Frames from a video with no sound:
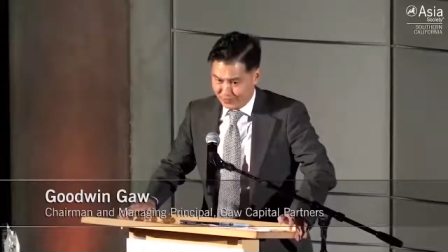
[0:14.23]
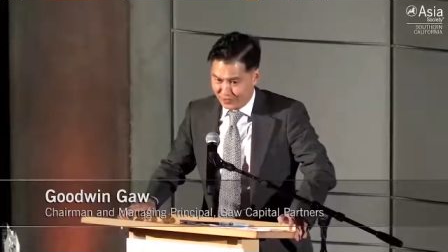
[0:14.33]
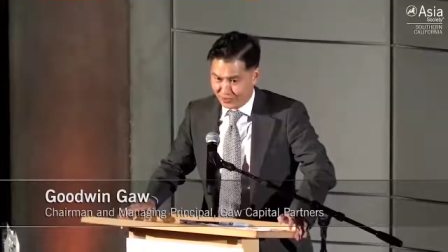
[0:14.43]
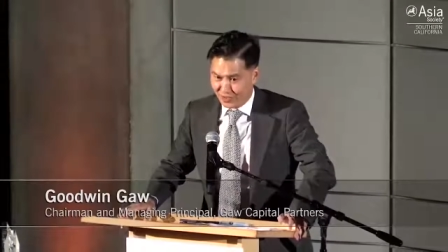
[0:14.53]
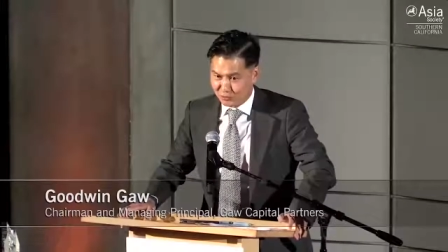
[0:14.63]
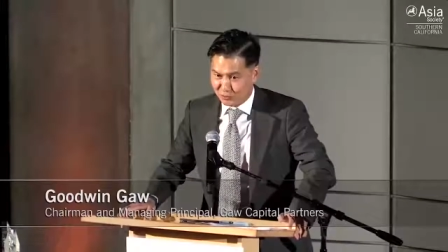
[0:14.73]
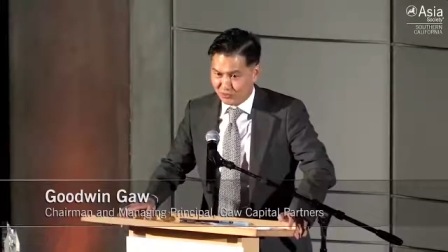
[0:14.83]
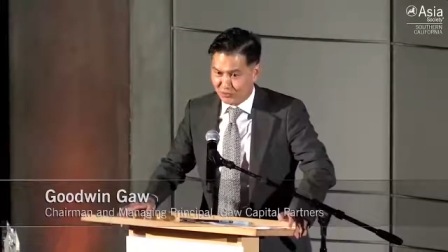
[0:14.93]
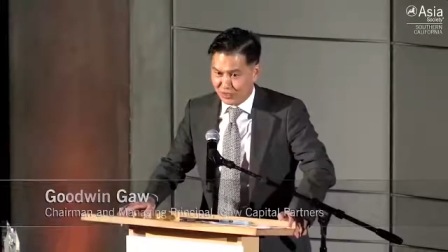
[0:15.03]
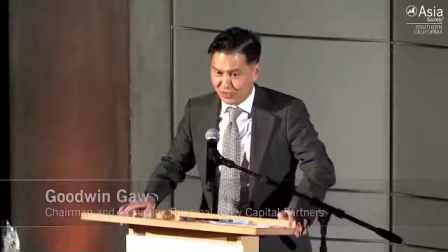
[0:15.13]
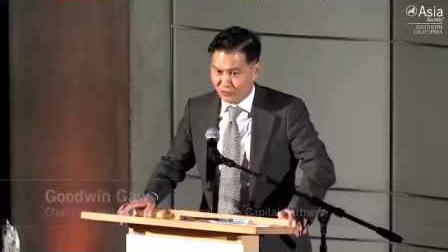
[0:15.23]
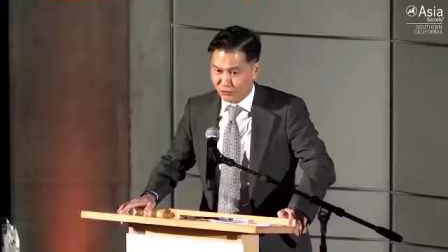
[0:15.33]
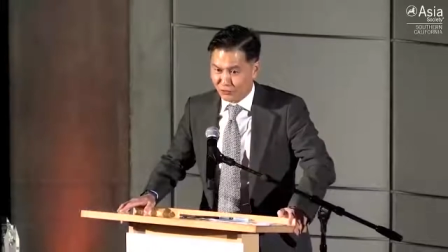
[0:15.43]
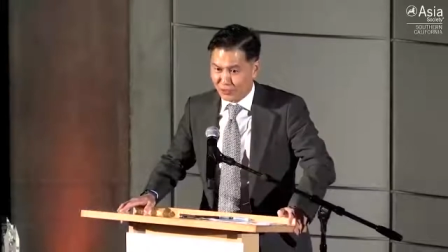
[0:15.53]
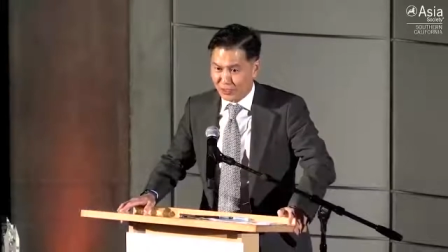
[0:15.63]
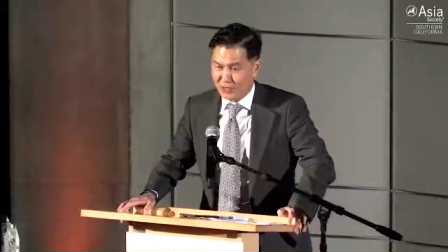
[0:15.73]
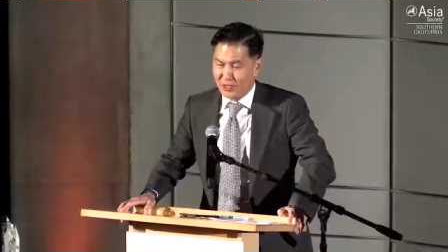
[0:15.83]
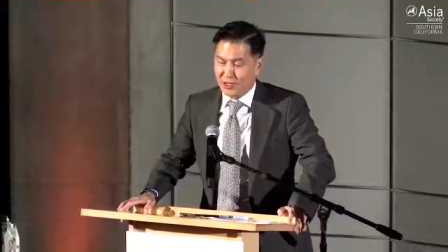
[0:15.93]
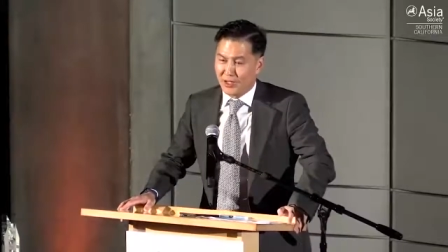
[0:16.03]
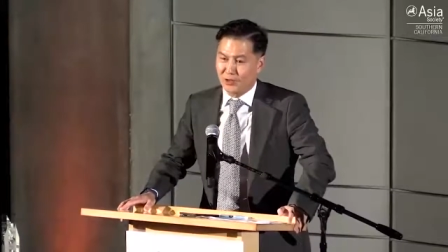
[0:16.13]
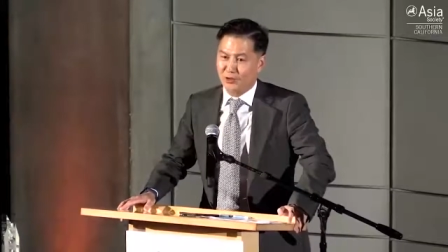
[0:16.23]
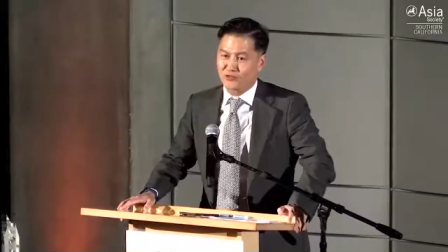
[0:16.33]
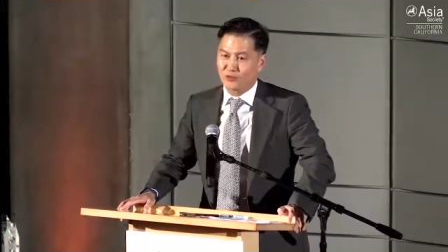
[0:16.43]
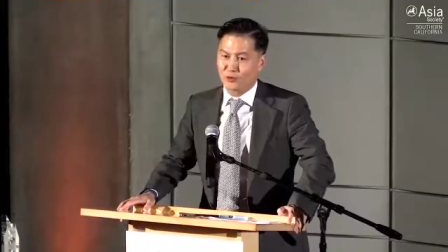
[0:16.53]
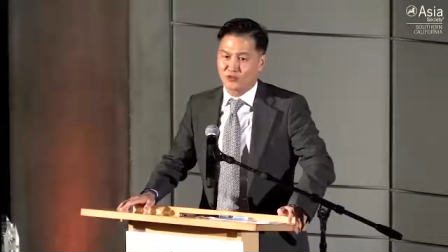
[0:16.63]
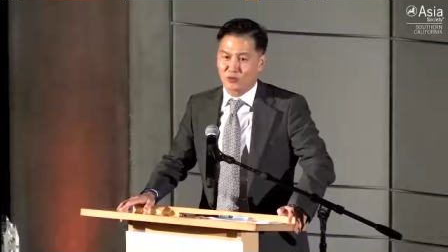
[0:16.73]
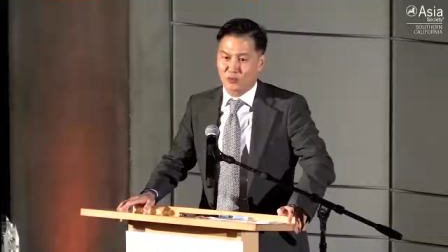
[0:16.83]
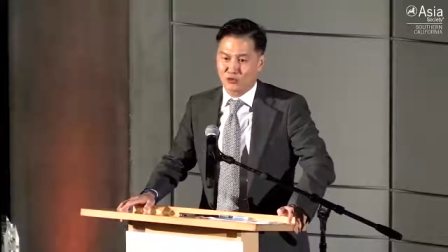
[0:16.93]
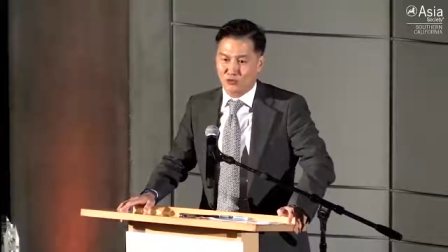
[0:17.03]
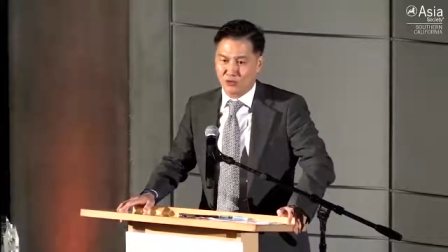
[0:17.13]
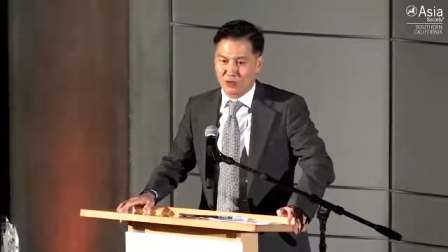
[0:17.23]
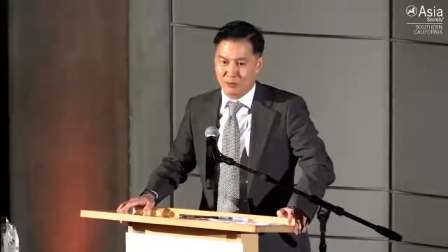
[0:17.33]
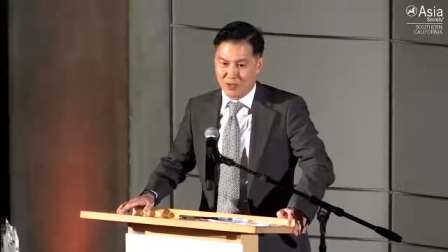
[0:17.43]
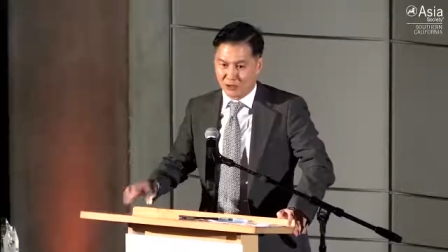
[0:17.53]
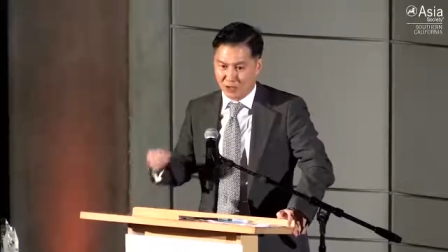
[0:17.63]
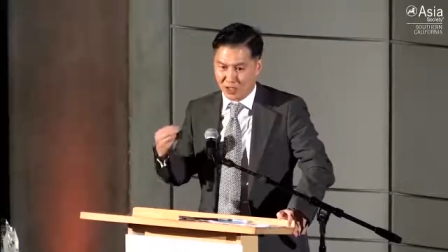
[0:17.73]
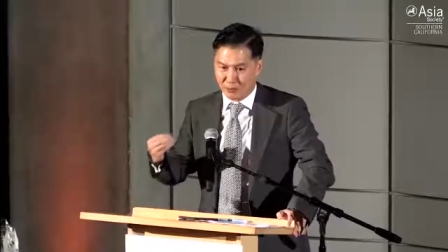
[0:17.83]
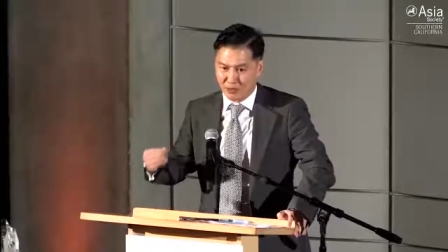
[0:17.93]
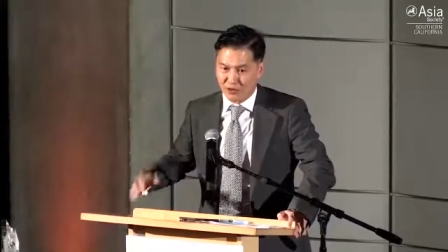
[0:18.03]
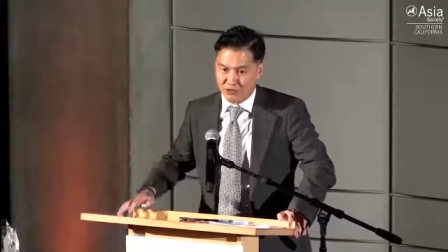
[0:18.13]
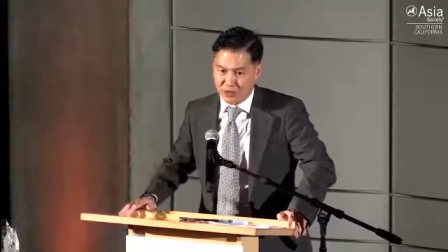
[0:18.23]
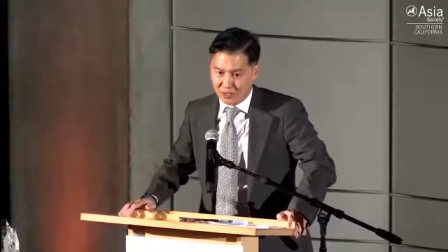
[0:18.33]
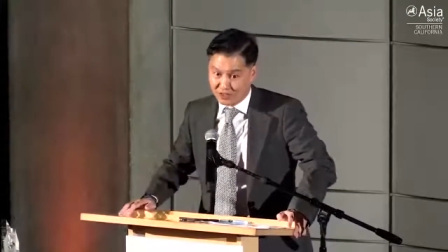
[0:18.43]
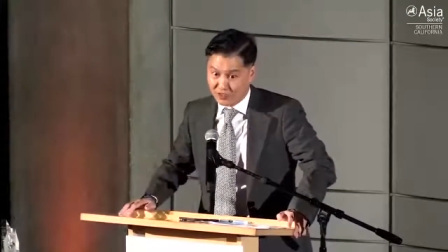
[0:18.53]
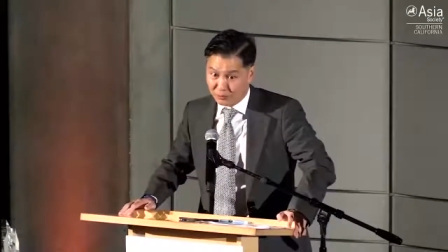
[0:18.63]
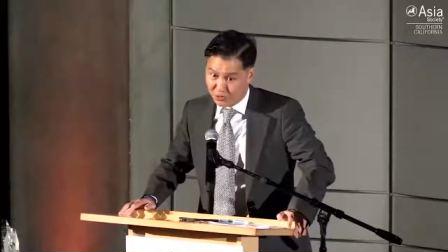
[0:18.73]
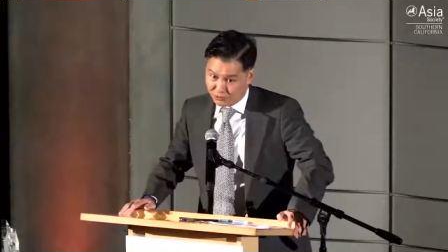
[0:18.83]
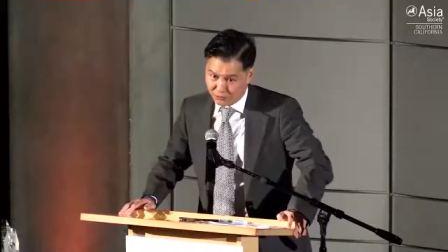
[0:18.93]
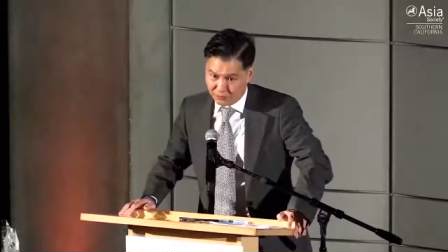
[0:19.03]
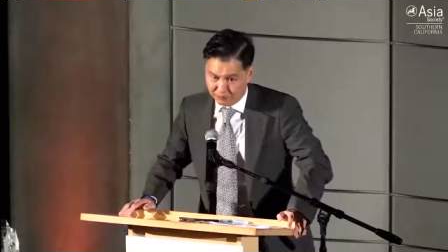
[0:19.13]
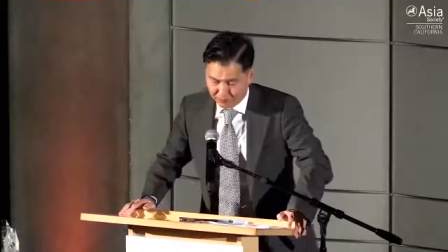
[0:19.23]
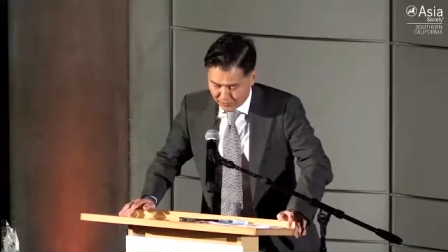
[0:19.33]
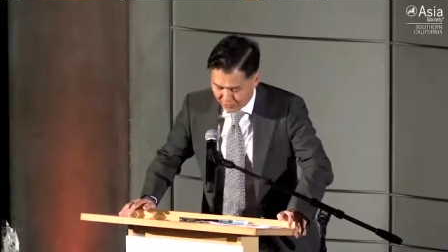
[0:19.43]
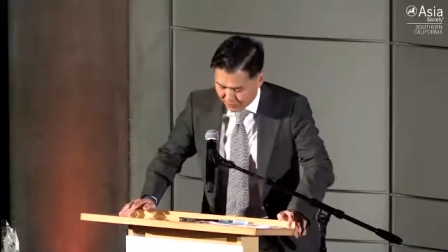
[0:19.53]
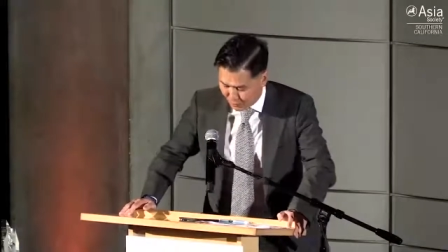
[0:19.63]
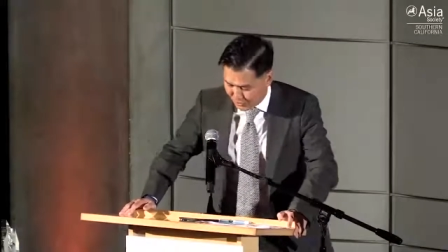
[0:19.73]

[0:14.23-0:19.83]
It's as much of an LA story, and also it's going to be a story about collaboration and acceptance. That's the